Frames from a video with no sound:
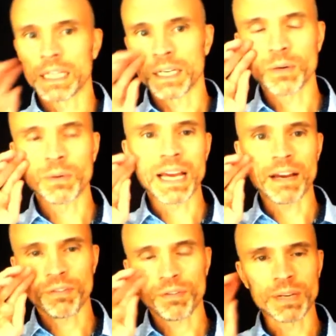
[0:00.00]
Here we
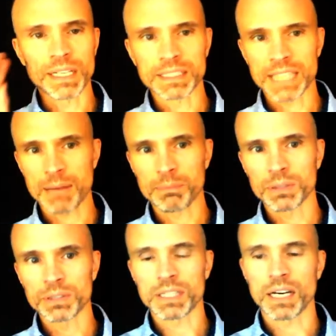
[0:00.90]
have 3
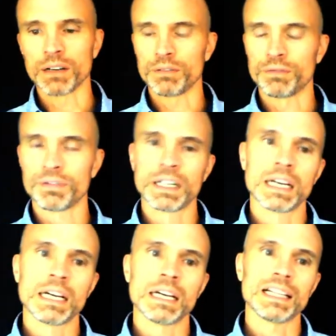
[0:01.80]
examples of
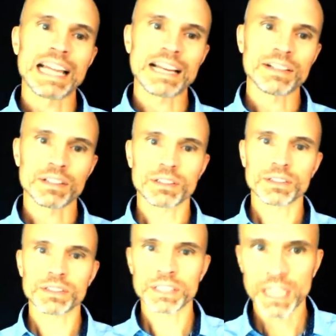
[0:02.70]

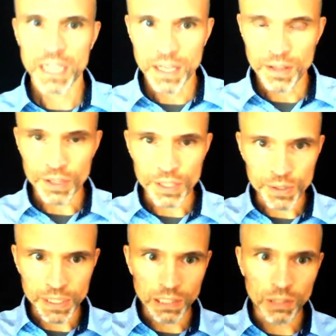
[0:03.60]
letters that
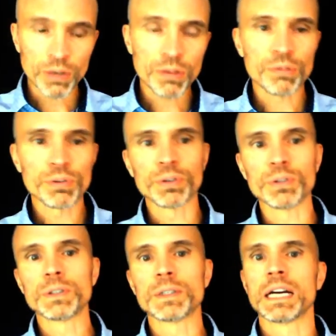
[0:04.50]
you can look
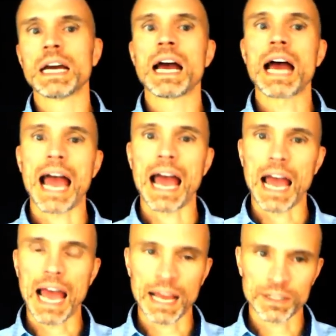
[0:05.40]
through
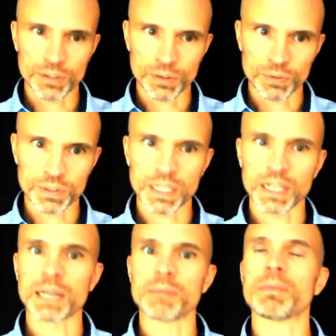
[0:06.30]
at your own
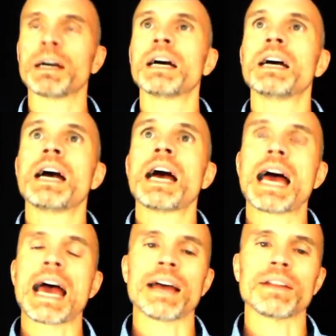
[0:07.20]
time
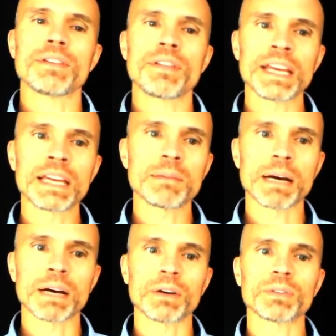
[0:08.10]
and think
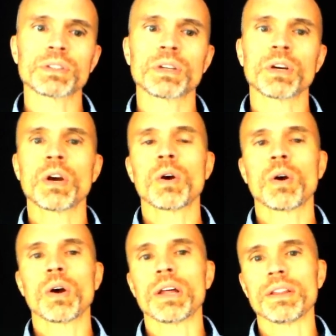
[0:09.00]
about
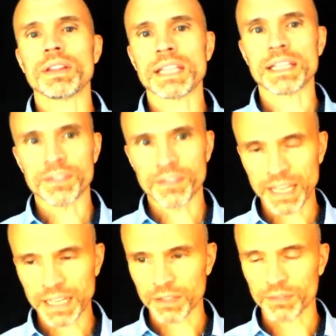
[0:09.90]
these
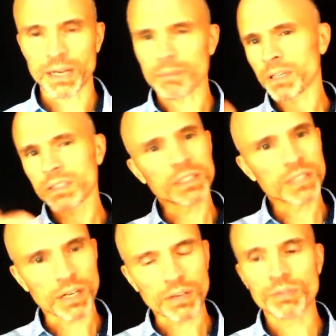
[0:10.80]
things, right? I'm not going
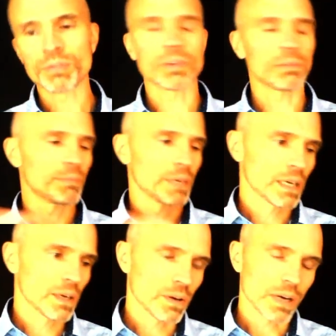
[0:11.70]
to talk through them
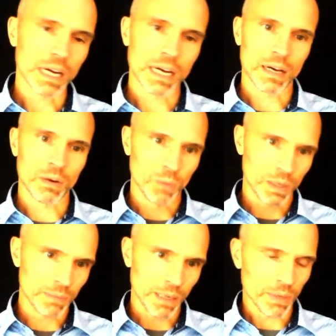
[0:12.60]

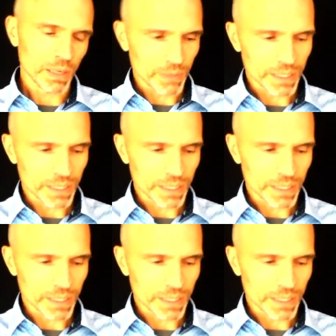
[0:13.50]
one by one.